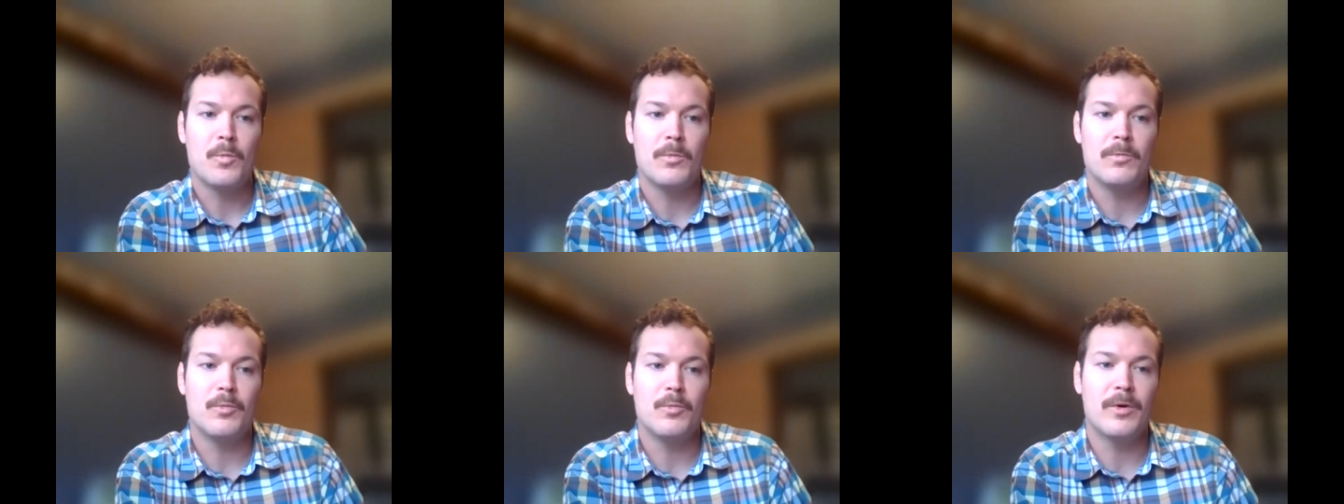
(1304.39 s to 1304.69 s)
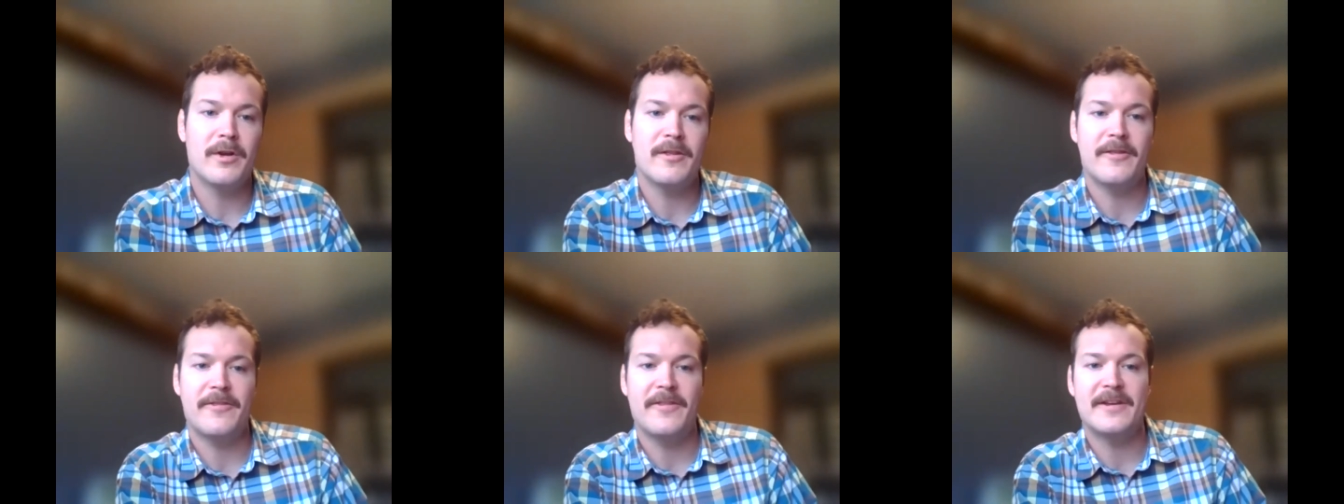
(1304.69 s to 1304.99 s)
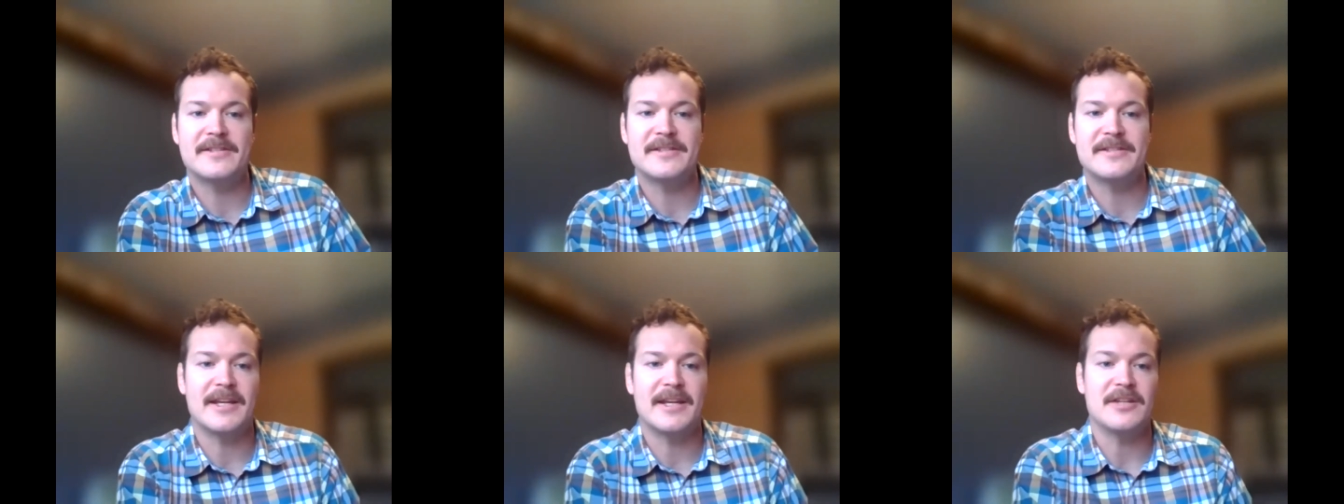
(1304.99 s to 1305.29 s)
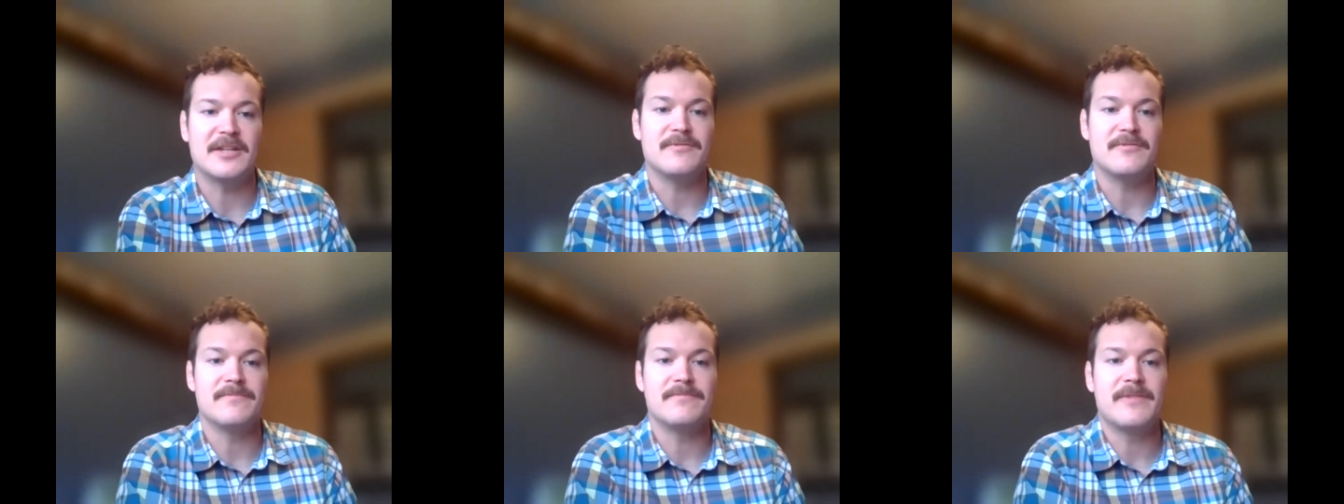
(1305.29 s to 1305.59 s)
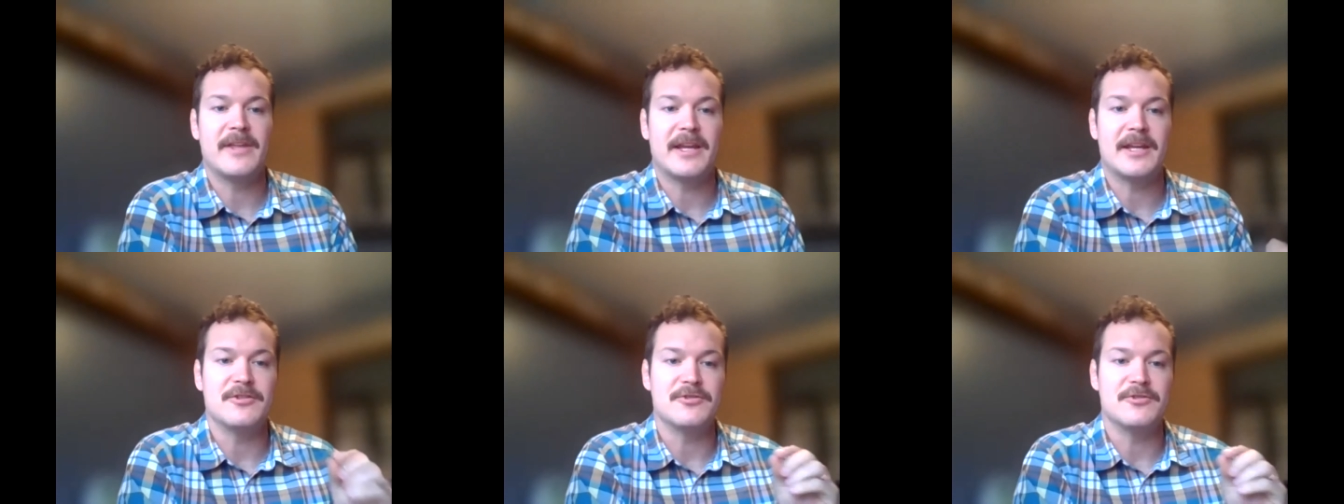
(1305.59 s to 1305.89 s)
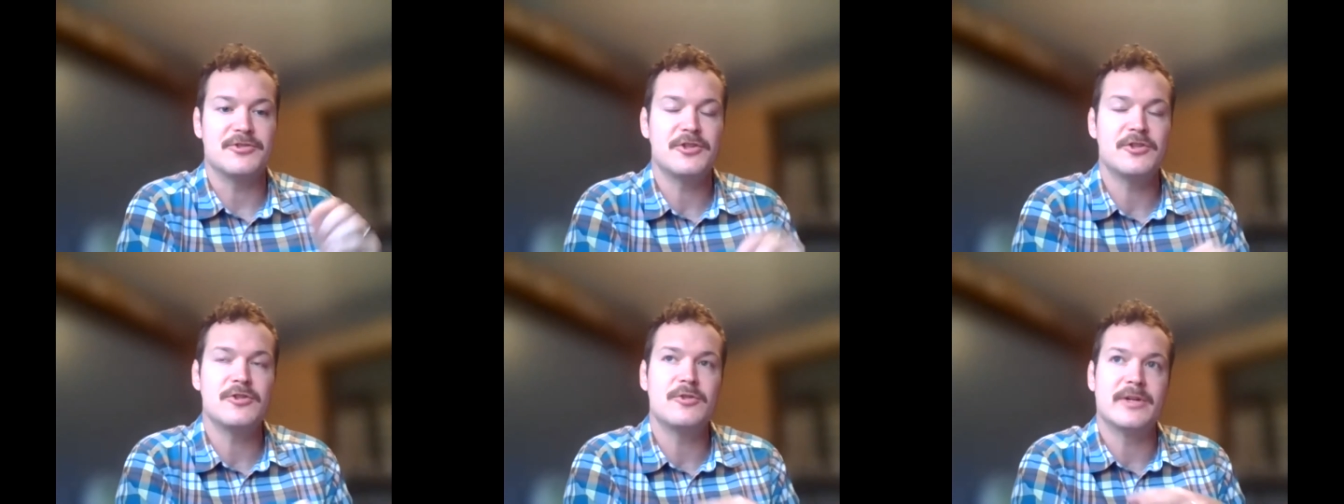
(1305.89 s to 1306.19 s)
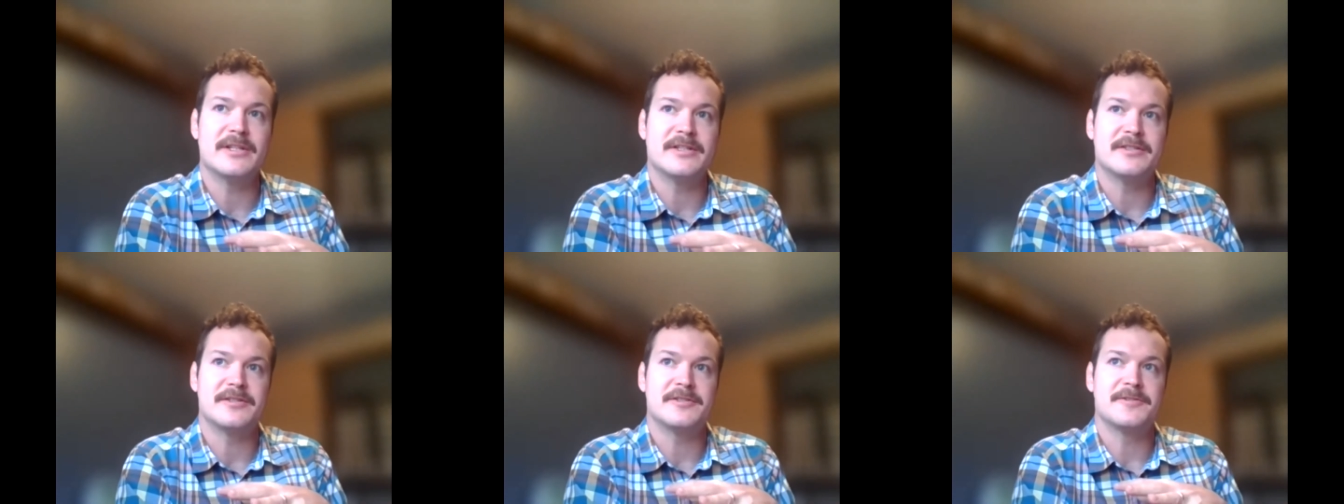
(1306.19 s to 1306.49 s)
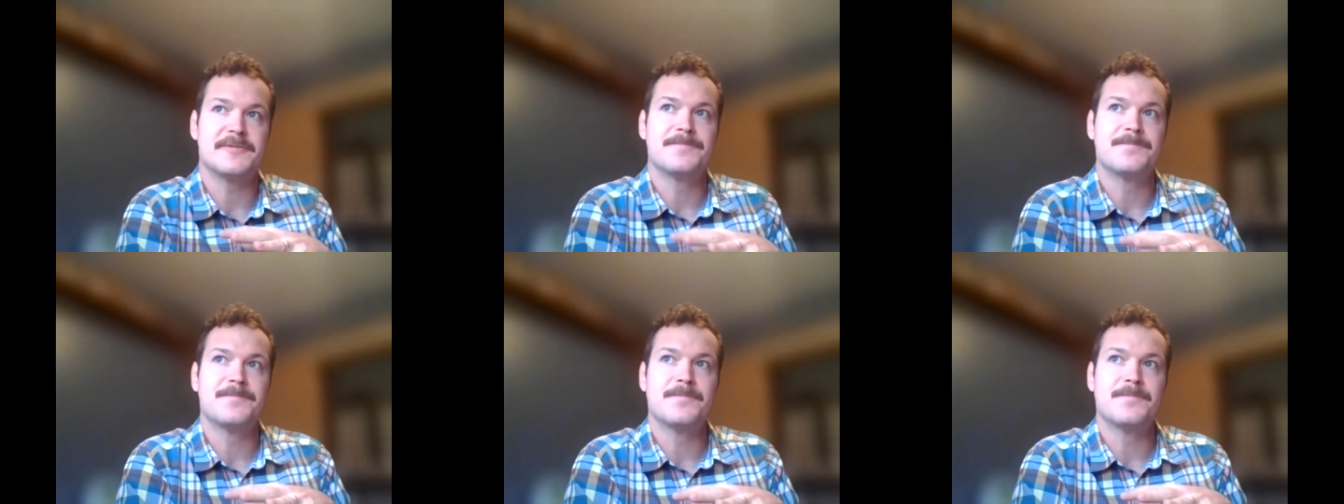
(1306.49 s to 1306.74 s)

One of the things they can do is